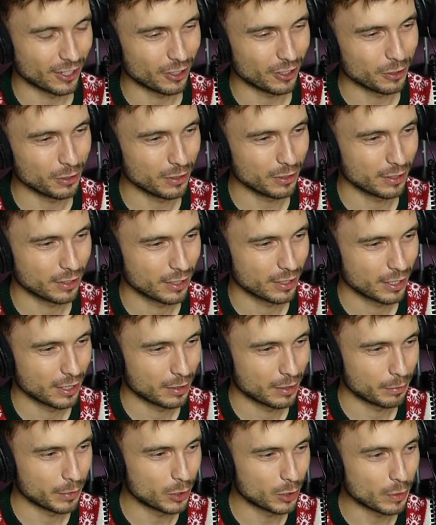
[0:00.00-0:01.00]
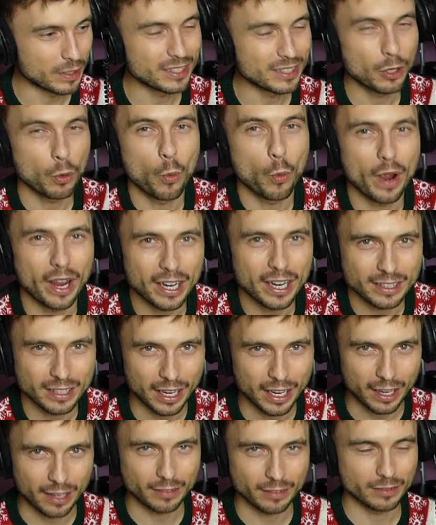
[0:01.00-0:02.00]
know, between the way
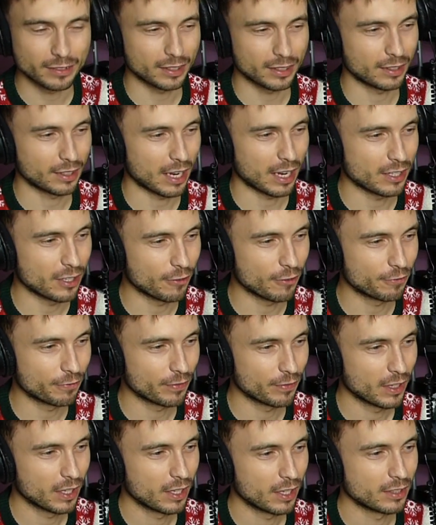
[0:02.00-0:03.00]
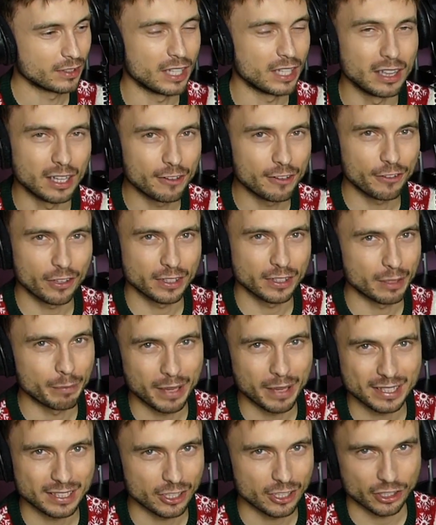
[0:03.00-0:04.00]
they kind of deliver the
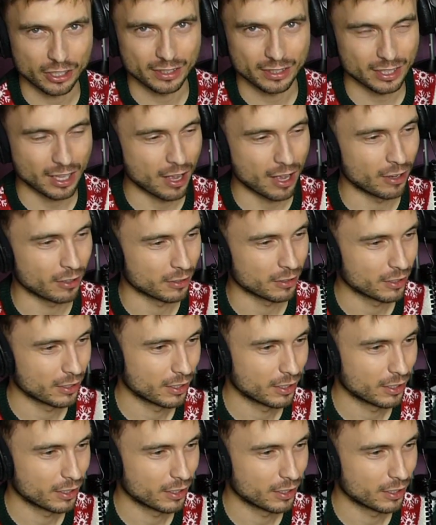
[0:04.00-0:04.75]
message and song.